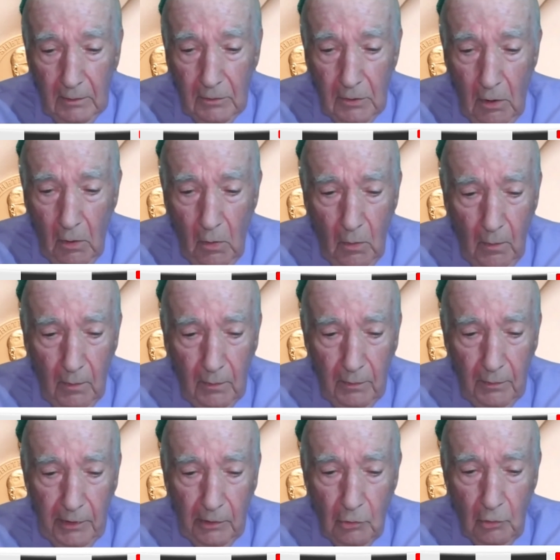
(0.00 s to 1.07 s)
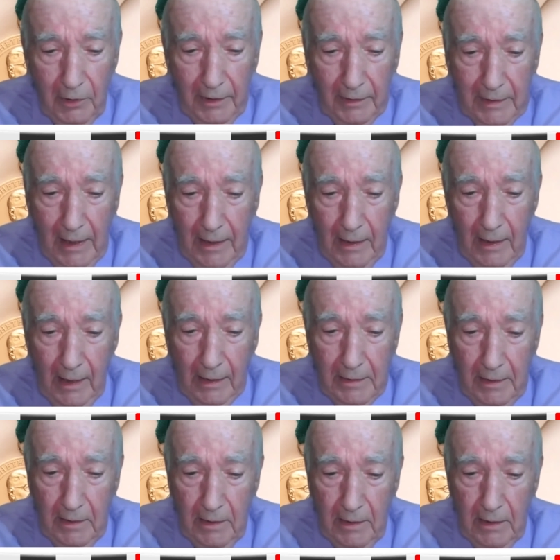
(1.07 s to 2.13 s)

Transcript: So the Nordic idea